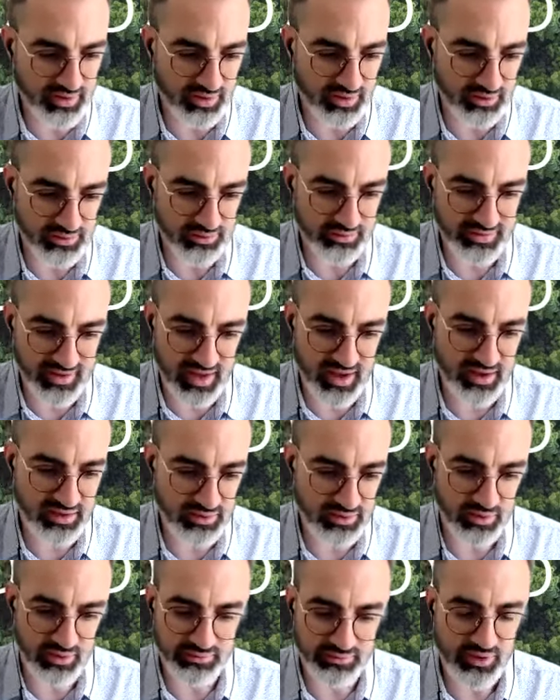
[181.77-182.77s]
on the side
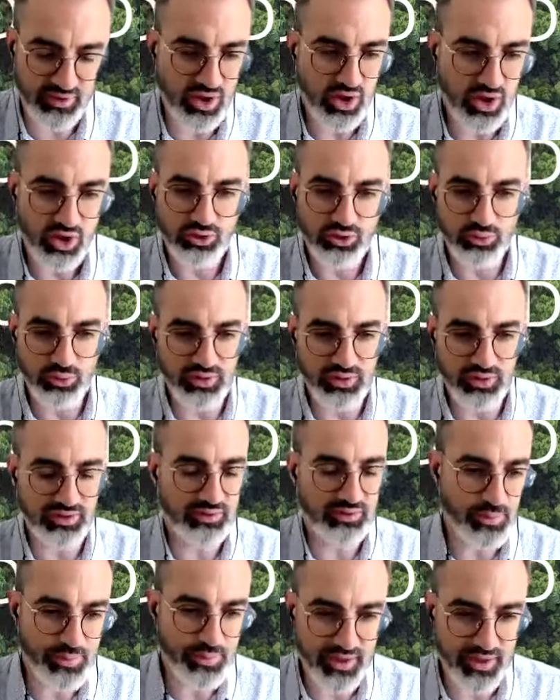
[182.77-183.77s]
of doing
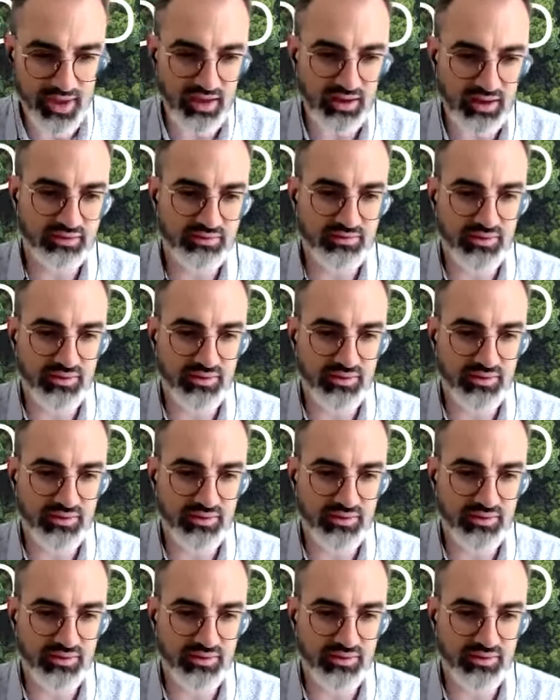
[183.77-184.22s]
something else.